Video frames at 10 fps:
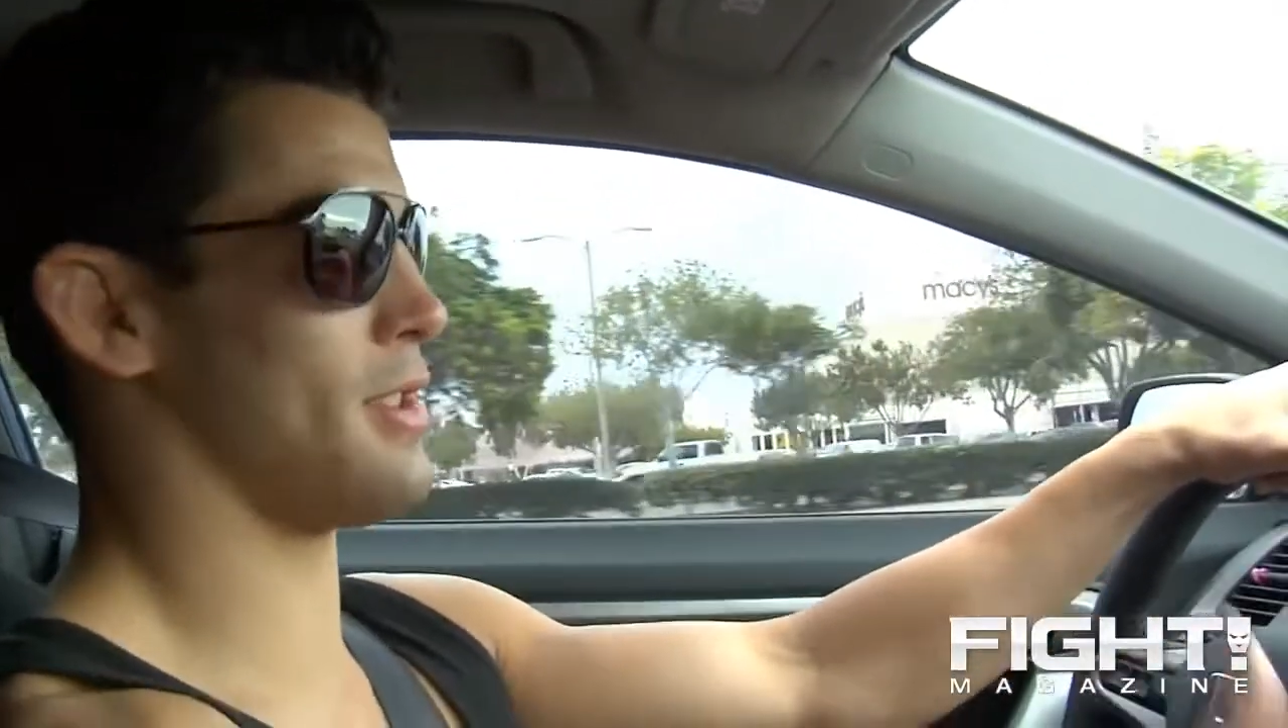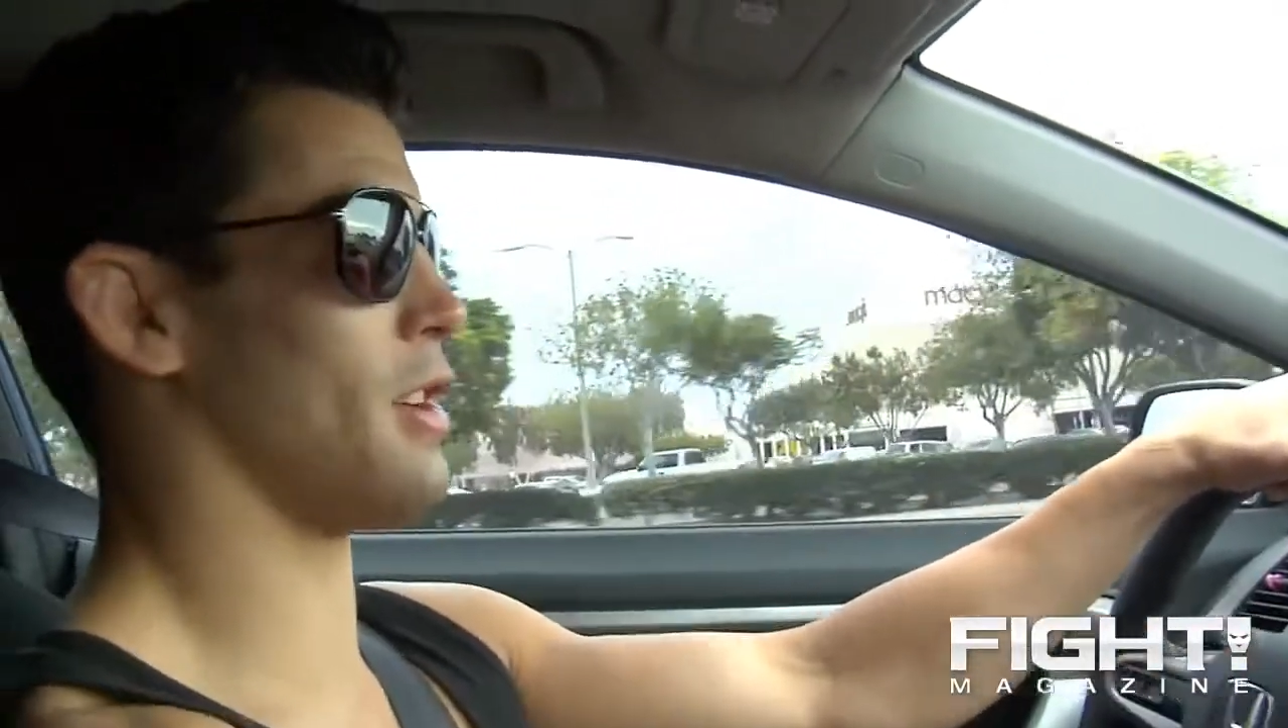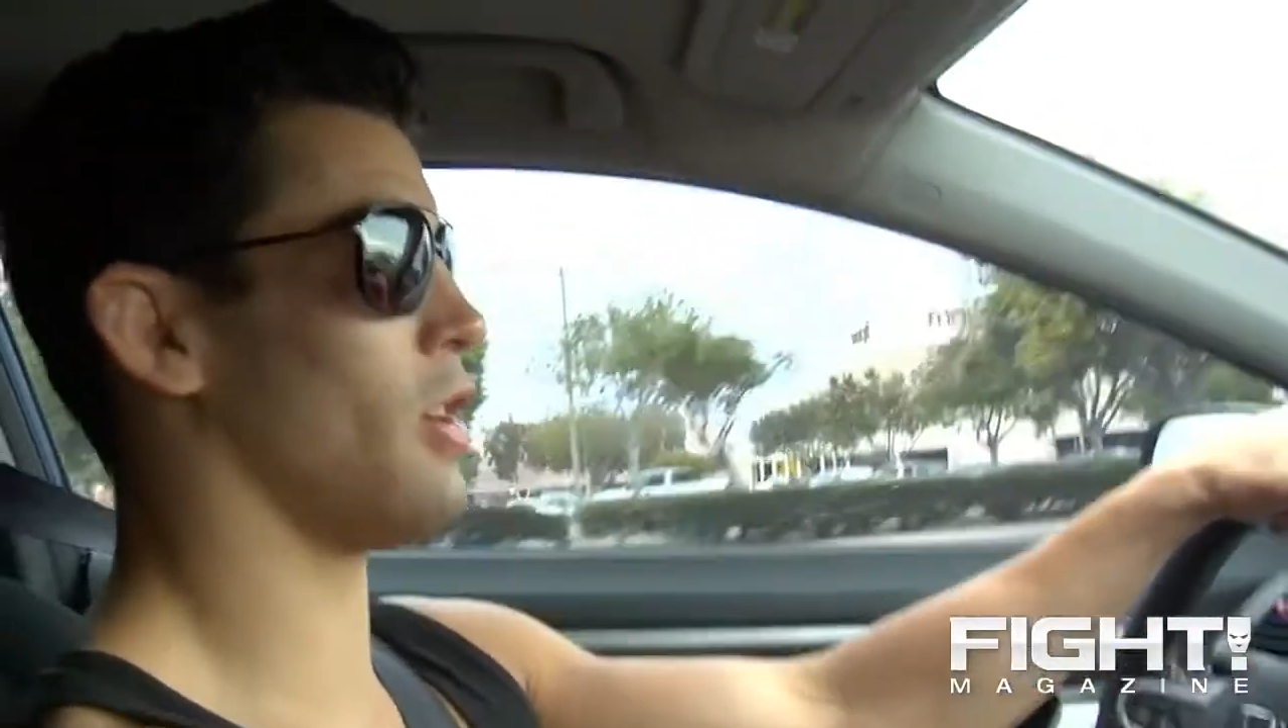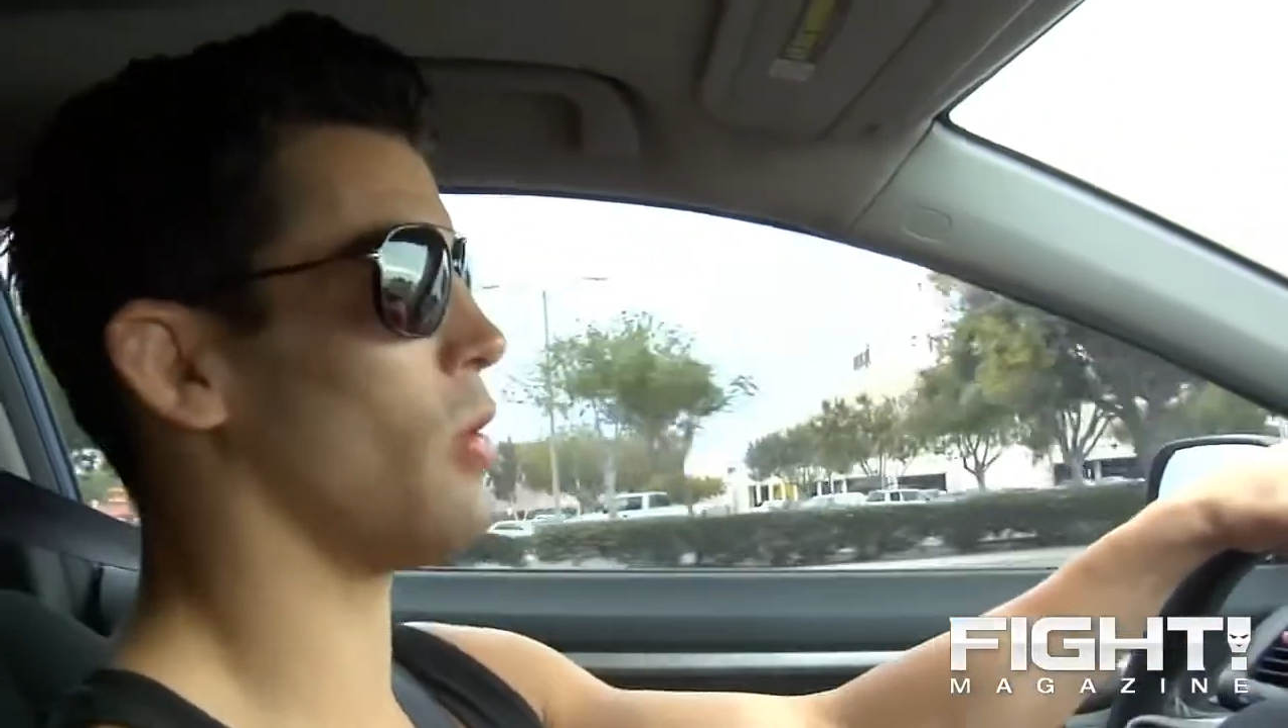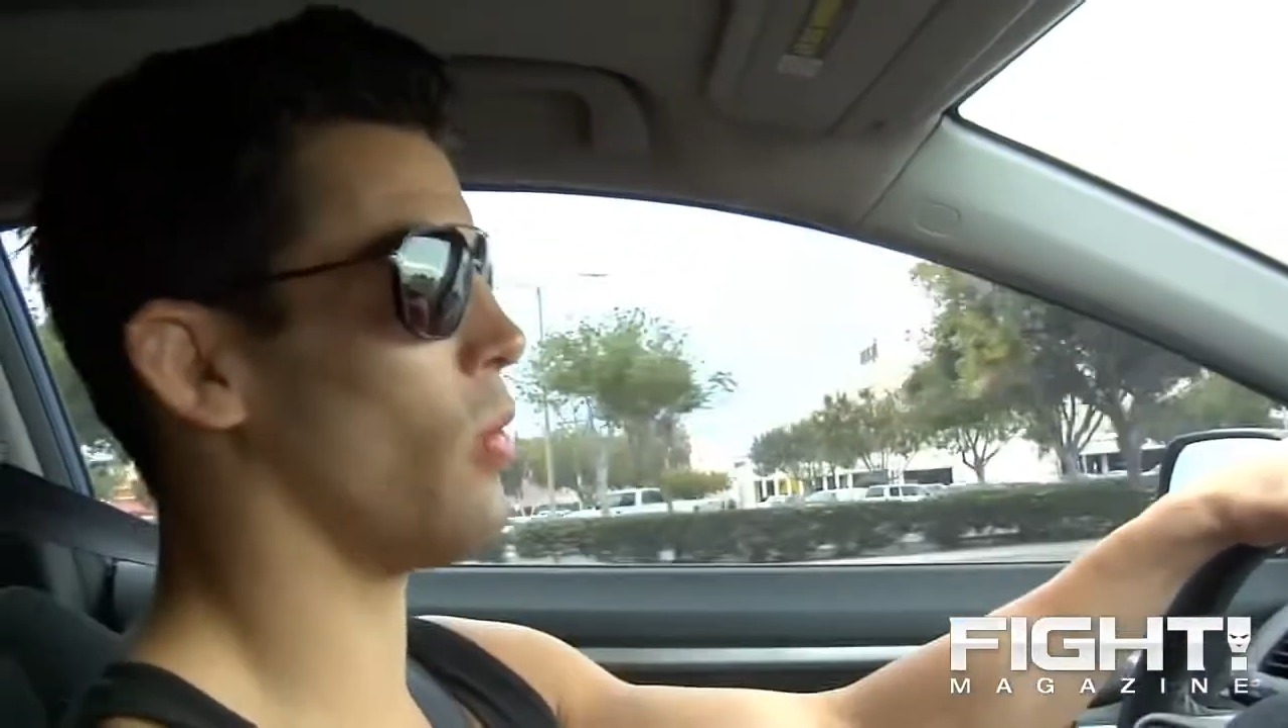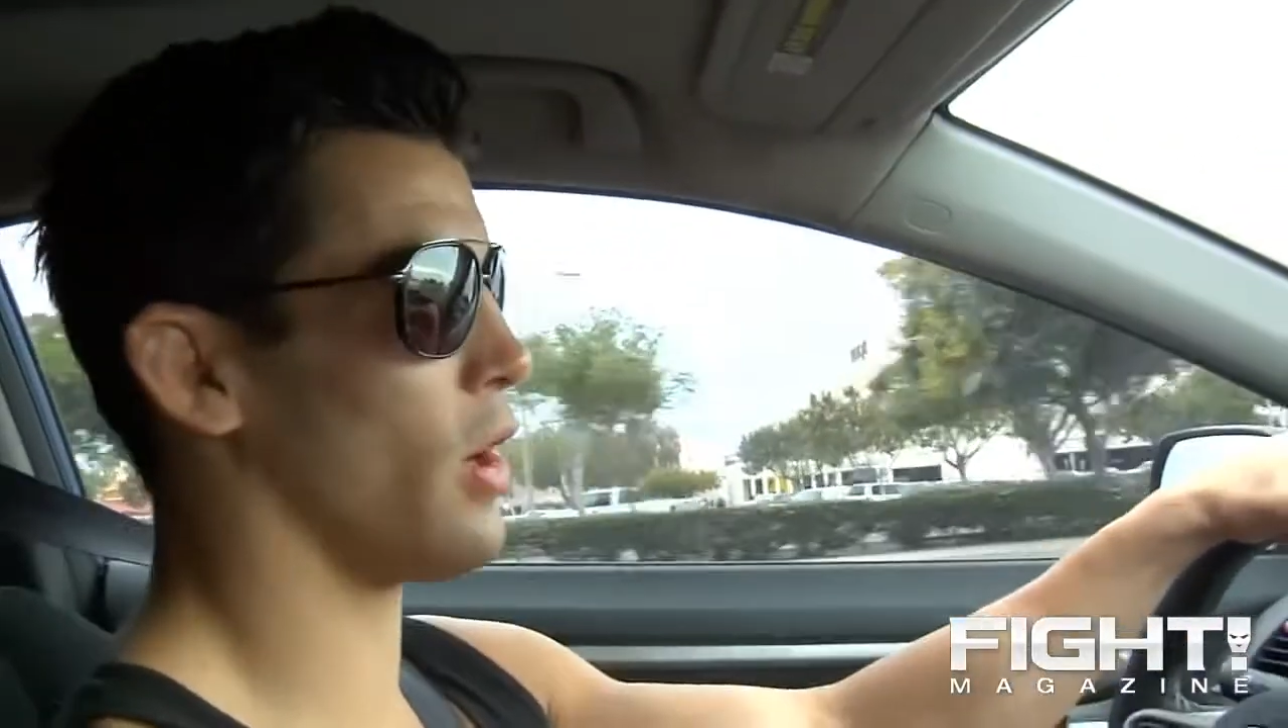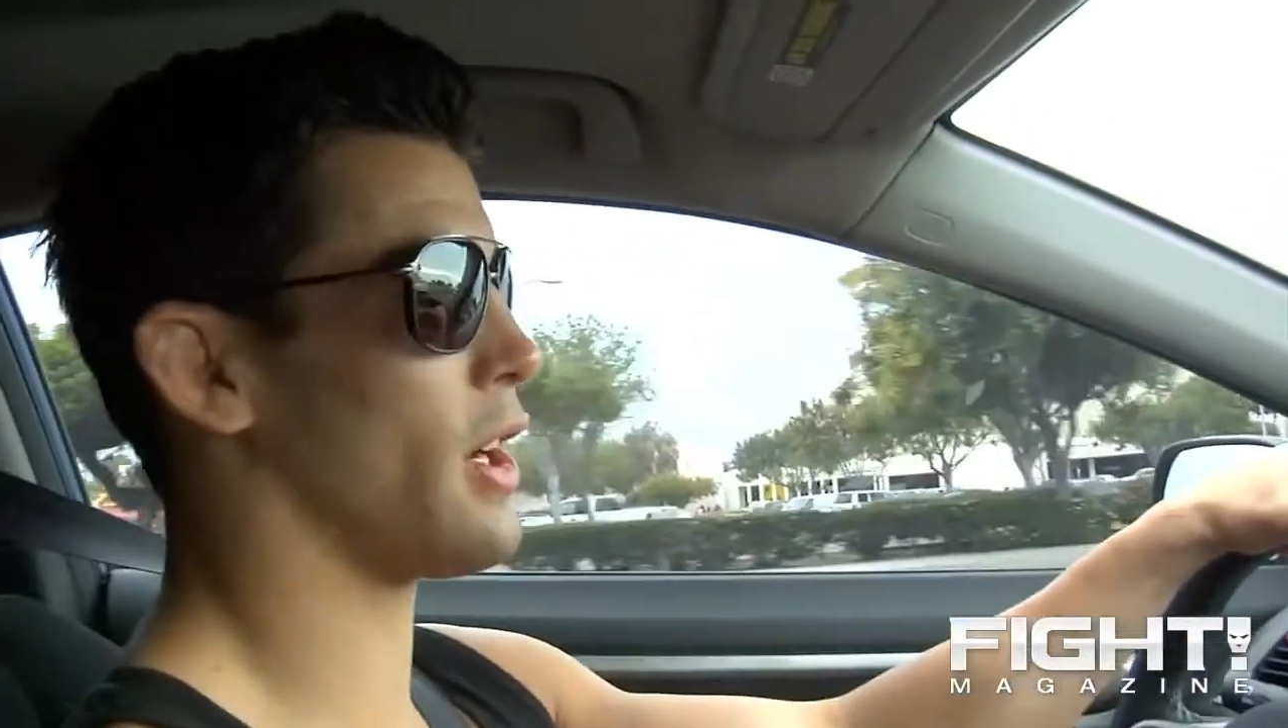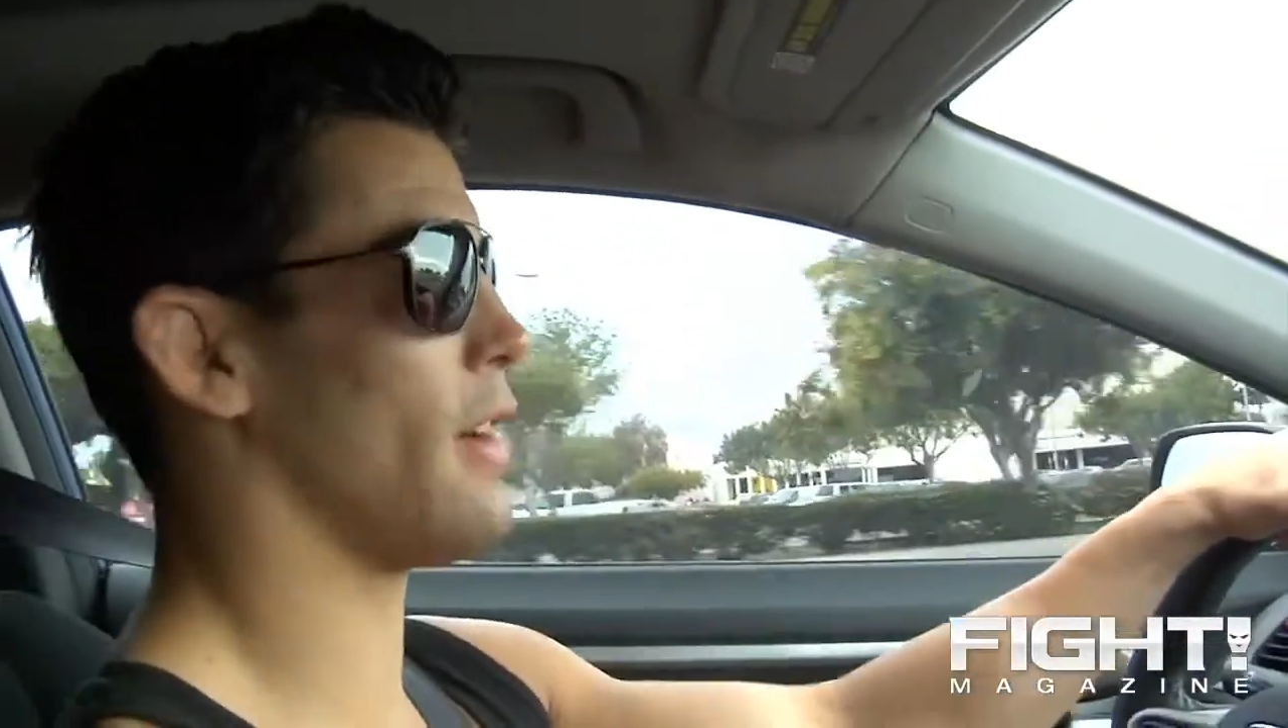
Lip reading: to go to work